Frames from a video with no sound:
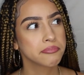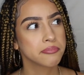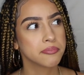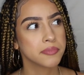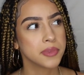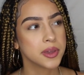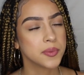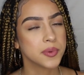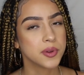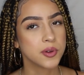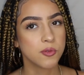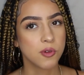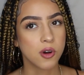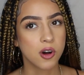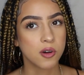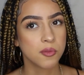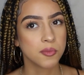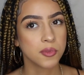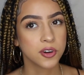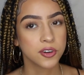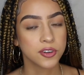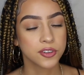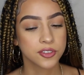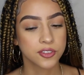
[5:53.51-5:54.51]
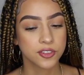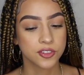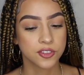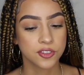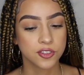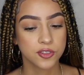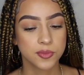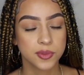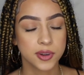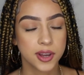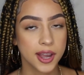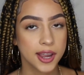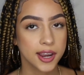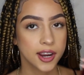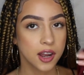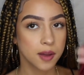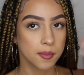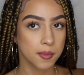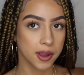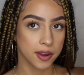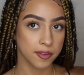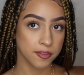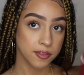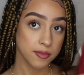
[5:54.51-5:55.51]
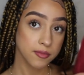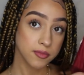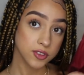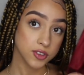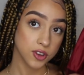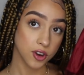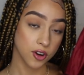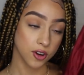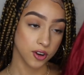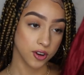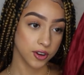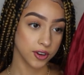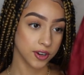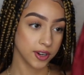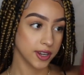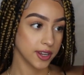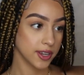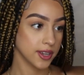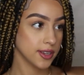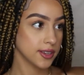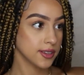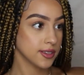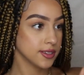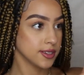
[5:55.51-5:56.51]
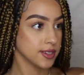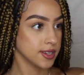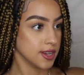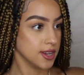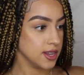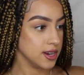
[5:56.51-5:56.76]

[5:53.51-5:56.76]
maybe Walmart too, but I got mine from Target.